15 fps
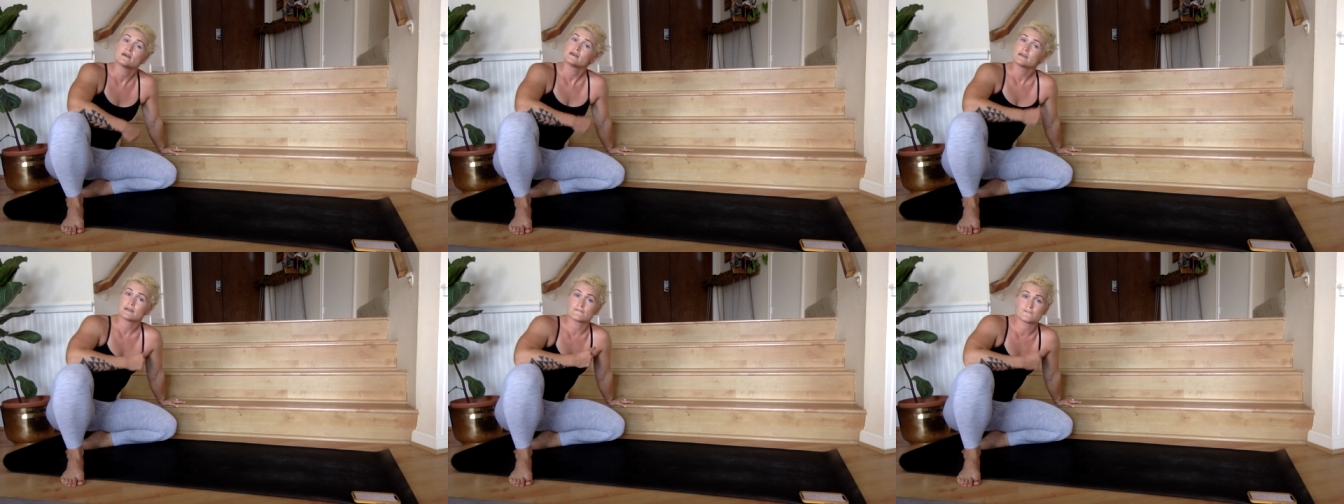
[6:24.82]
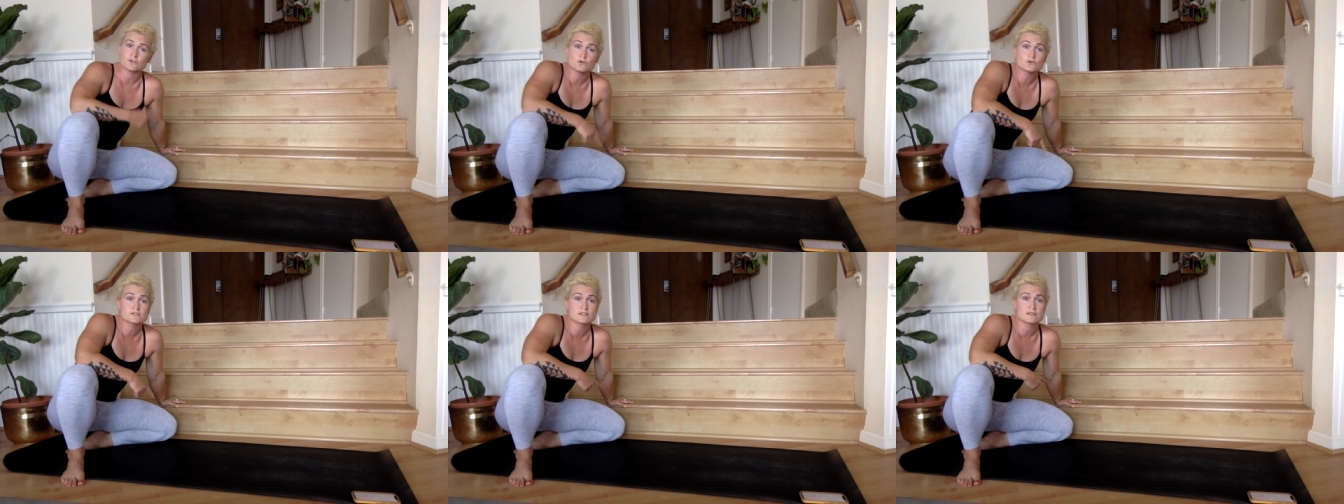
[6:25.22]
Now,
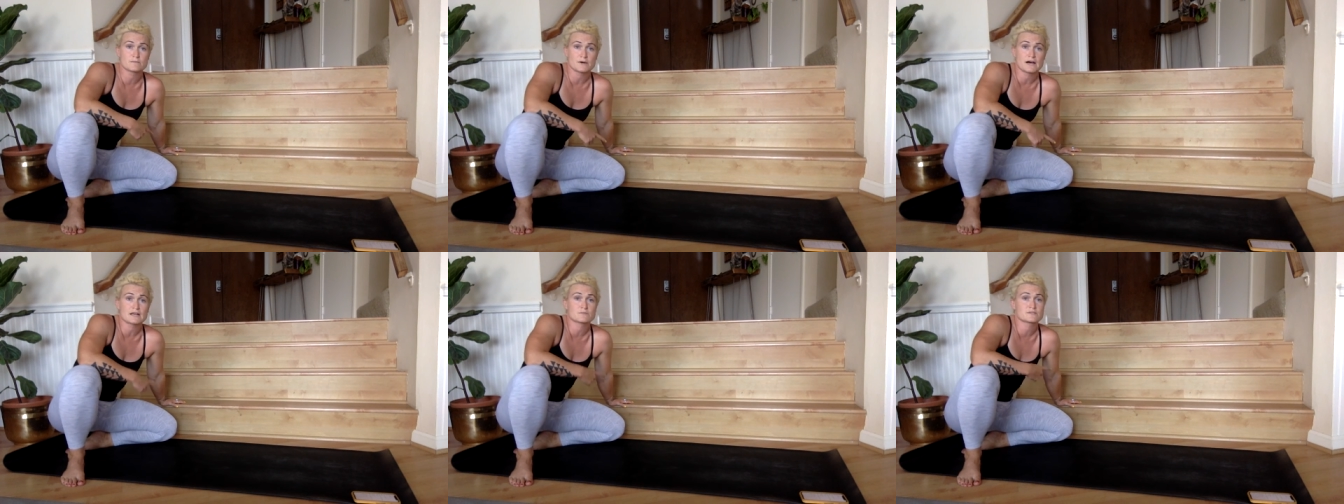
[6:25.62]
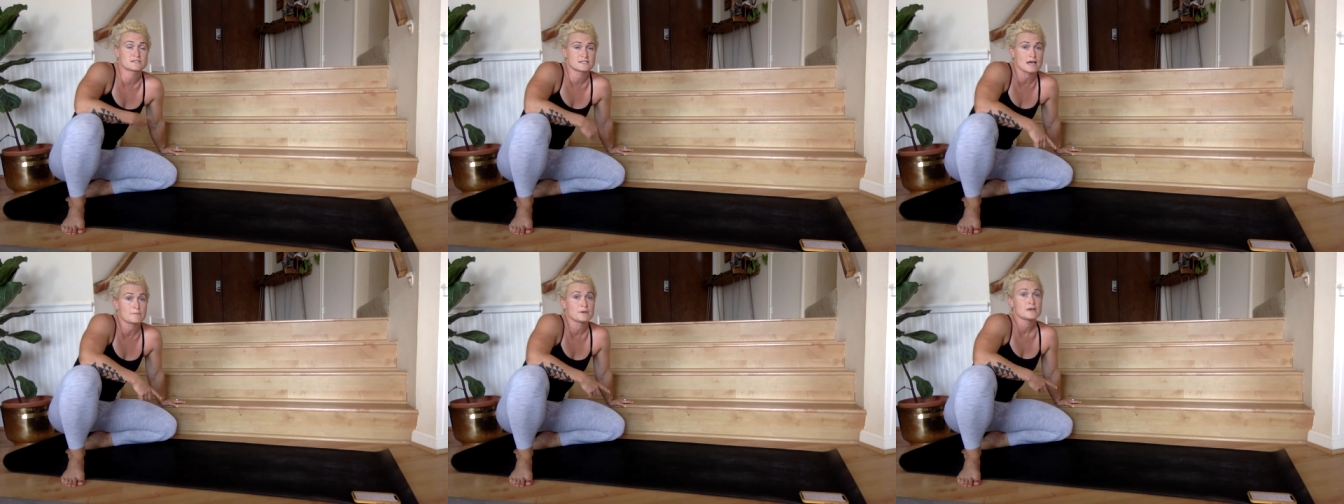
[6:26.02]
if using the
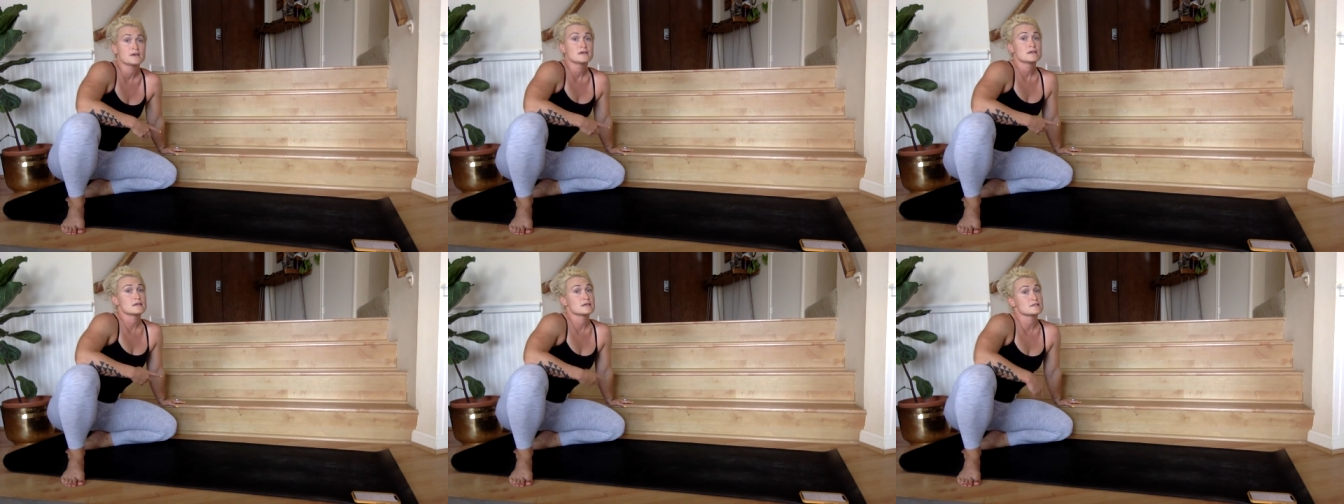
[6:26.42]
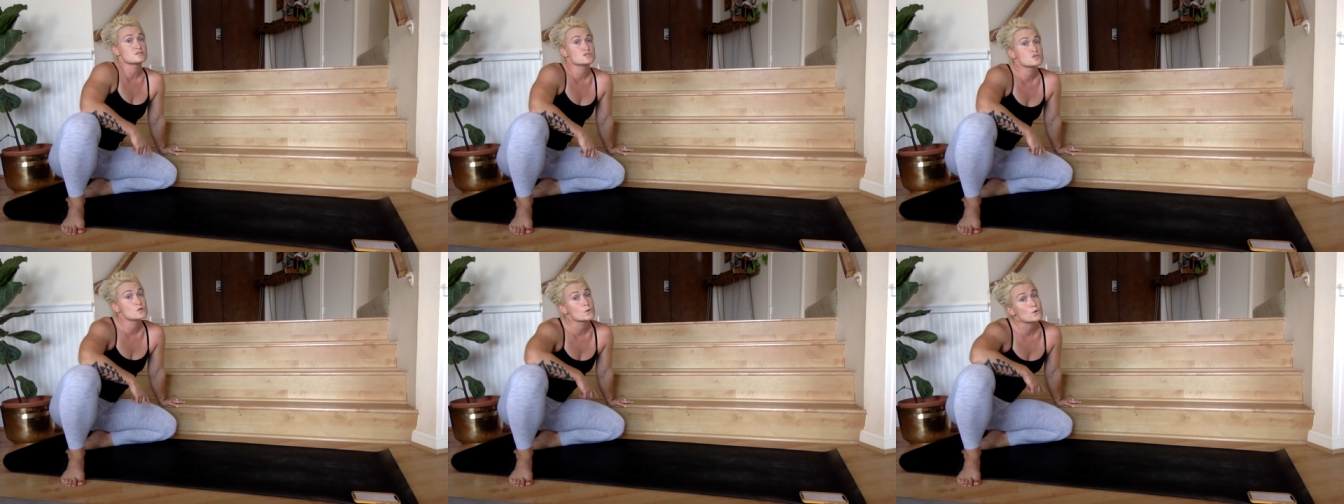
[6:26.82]
bottom step
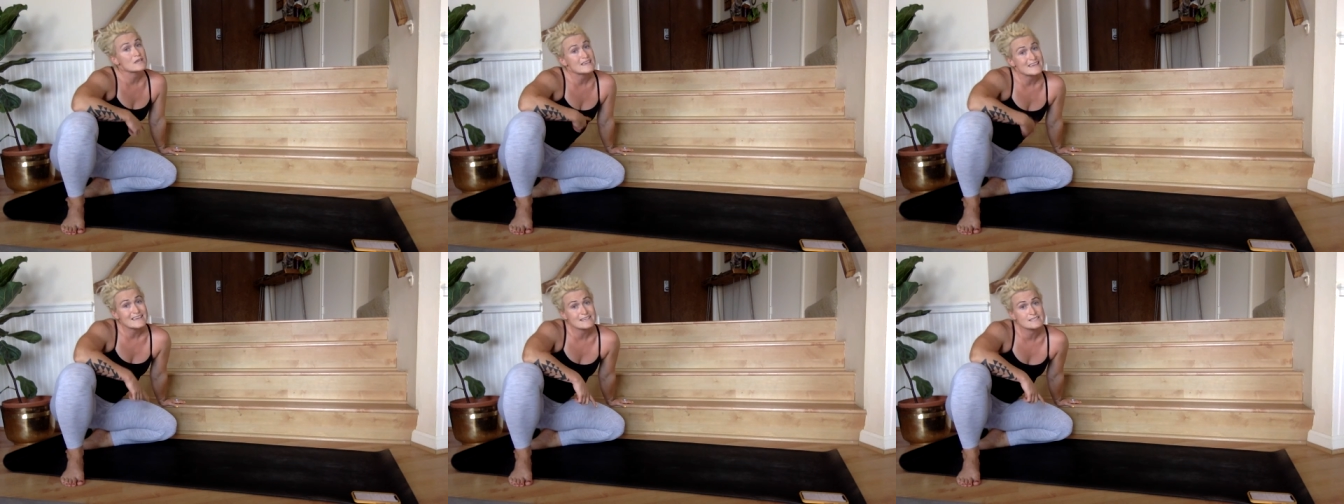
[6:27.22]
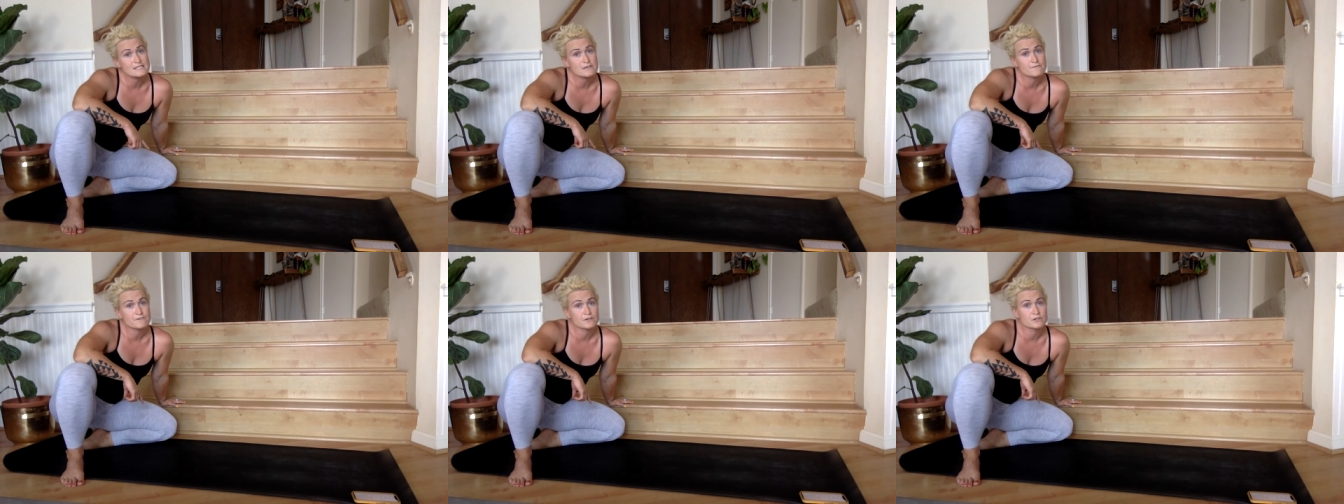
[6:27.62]
is too
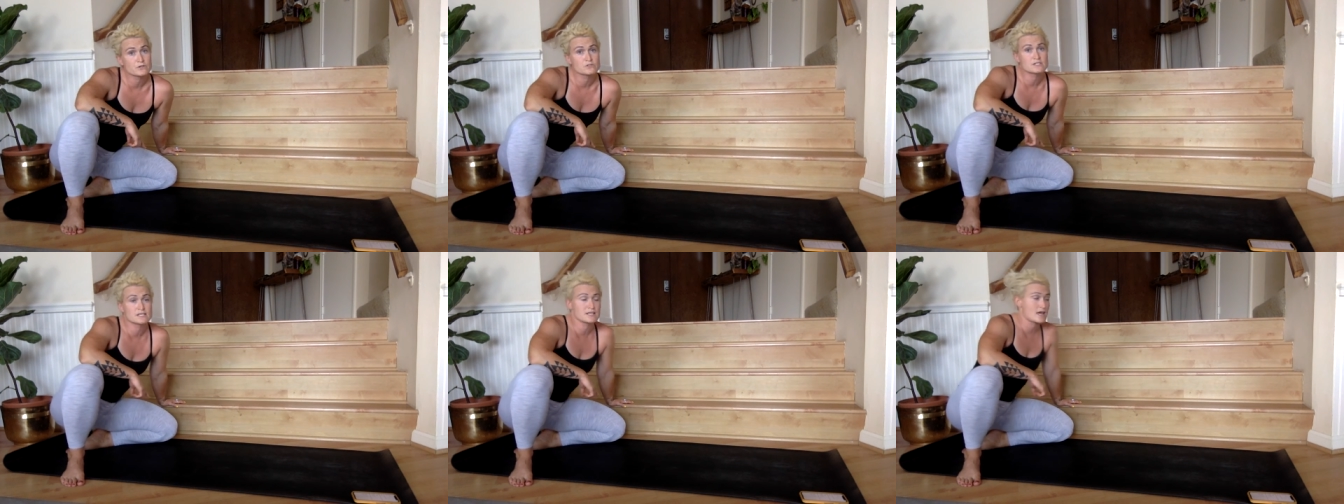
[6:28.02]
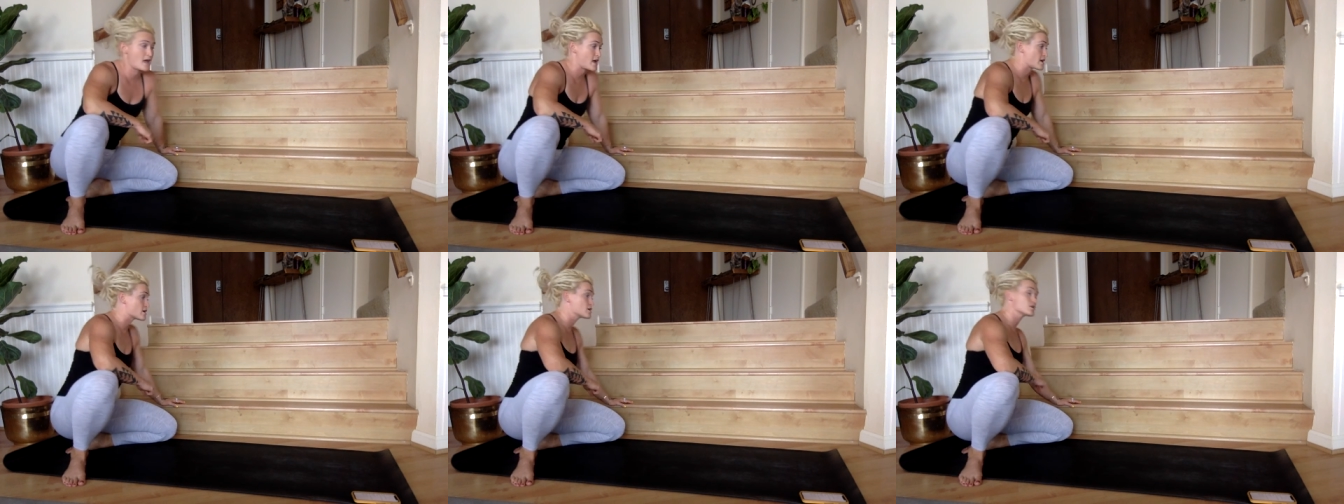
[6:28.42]
easy for you
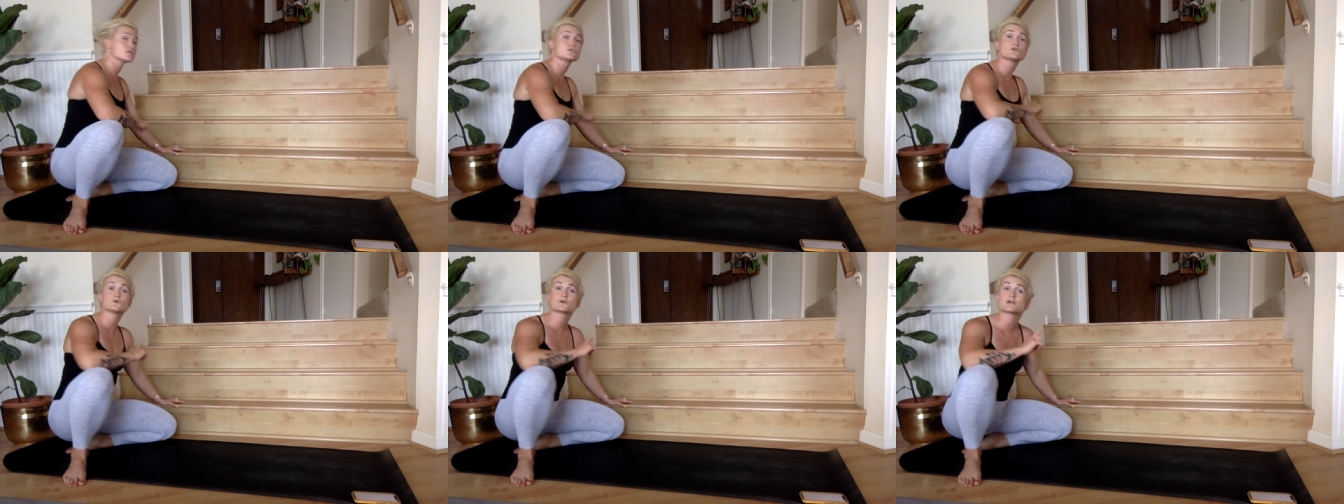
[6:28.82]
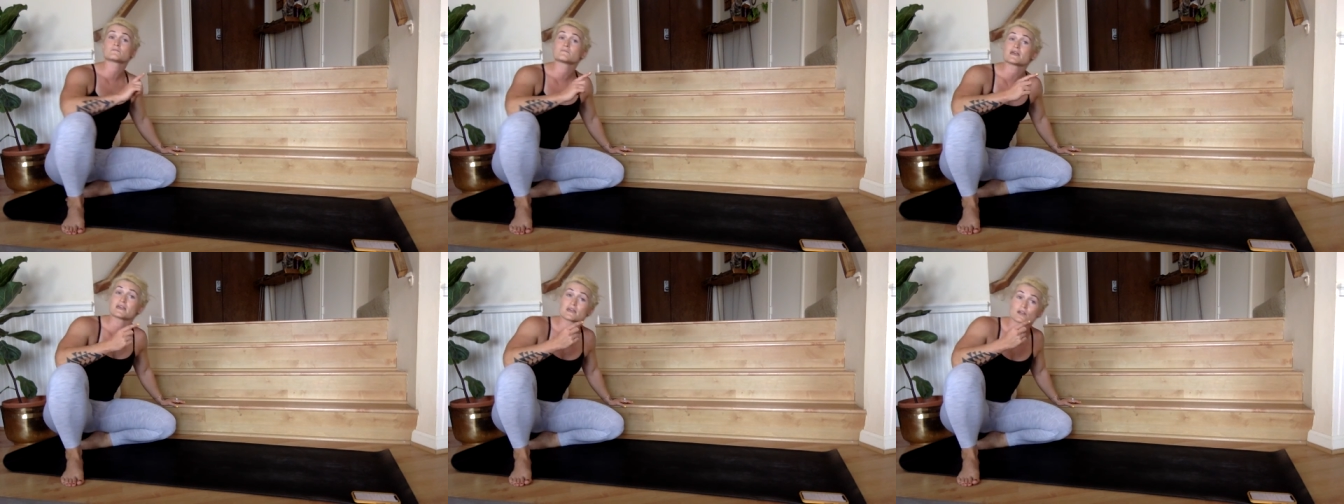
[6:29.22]
today,
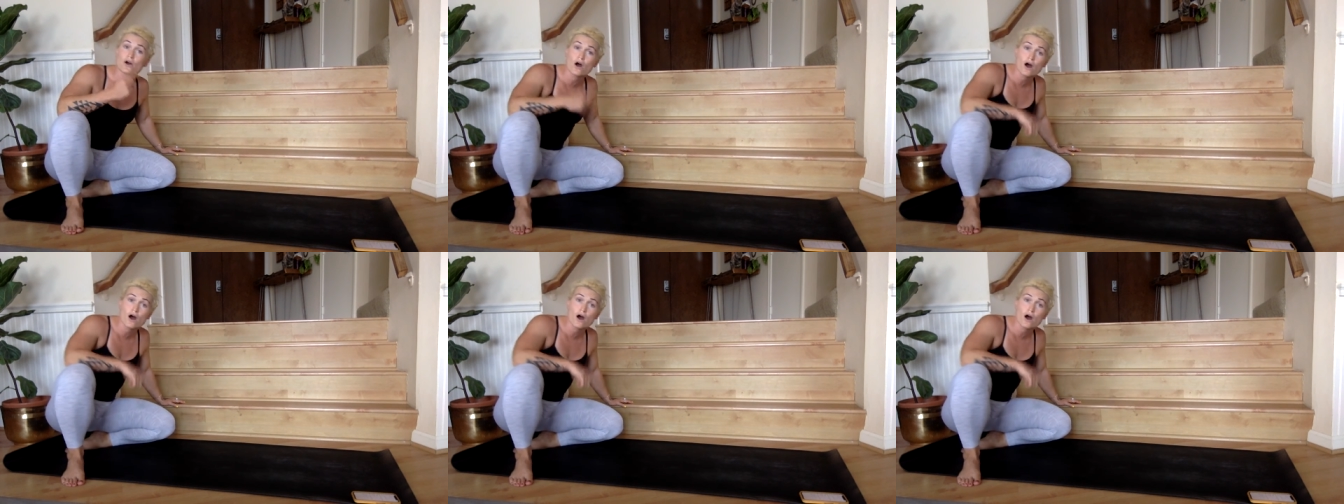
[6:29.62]
you can